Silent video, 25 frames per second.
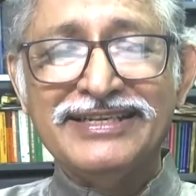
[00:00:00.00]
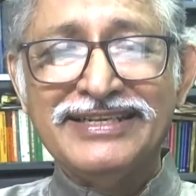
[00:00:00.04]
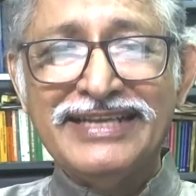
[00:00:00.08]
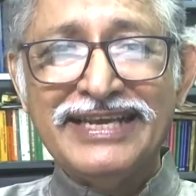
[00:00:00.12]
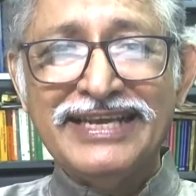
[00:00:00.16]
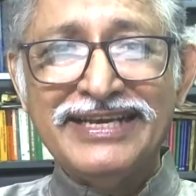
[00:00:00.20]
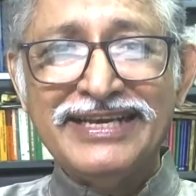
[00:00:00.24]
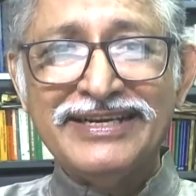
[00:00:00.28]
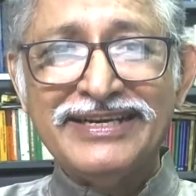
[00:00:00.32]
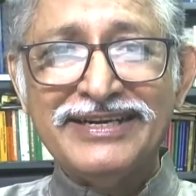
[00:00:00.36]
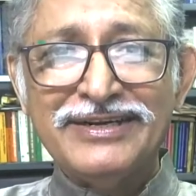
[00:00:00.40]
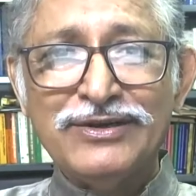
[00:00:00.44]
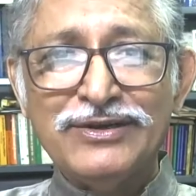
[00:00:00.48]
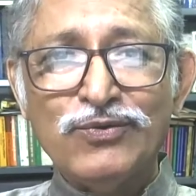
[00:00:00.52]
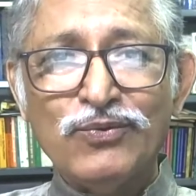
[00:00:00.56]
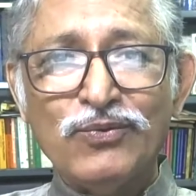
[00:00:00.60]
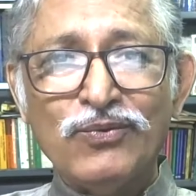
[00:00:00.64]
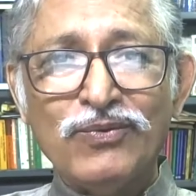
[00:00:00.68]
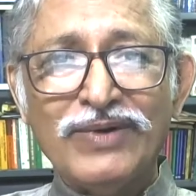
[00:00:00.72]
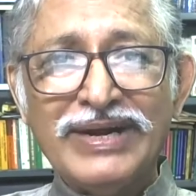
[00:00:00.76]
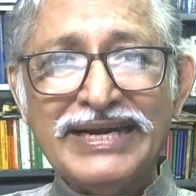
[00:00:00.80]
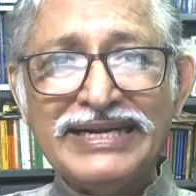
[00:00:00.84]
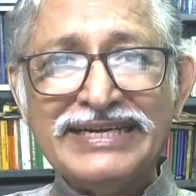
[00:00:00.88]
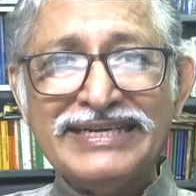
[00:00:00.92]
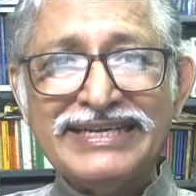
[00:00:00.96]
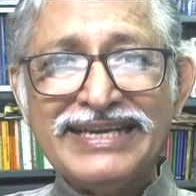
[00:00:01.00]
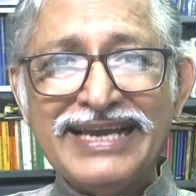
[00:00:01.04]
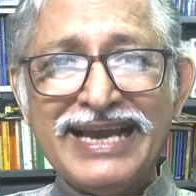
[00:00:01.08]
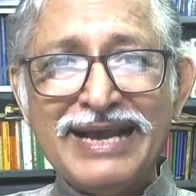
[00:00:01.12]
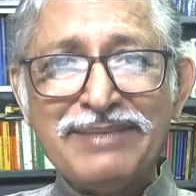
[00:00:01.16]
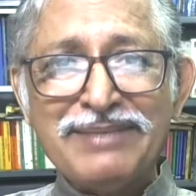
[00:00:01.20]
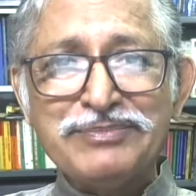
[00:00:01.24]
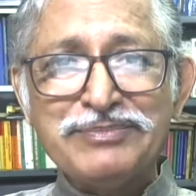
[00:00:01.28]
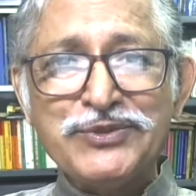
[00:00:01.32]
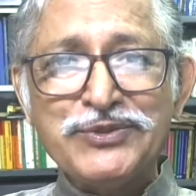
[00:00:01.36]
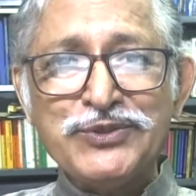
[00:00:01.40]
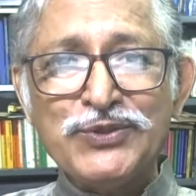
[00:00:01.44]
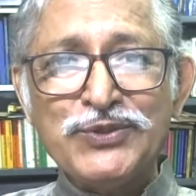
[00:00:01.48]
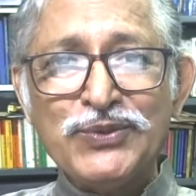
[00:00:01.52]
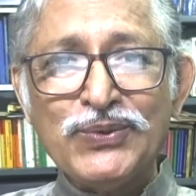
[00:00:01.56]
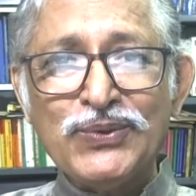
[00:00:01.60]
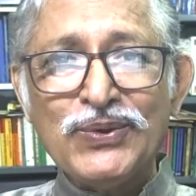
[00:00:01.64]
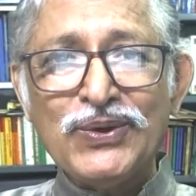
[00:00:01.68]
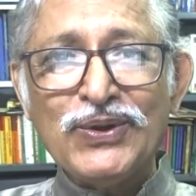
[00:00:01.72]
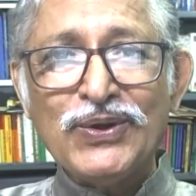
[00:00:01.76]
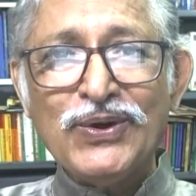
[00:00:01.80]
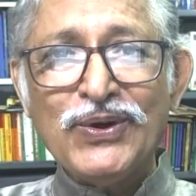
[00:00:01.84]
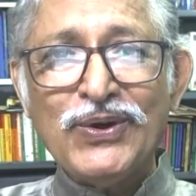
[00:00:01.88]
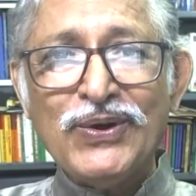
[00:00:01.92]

taken one capsule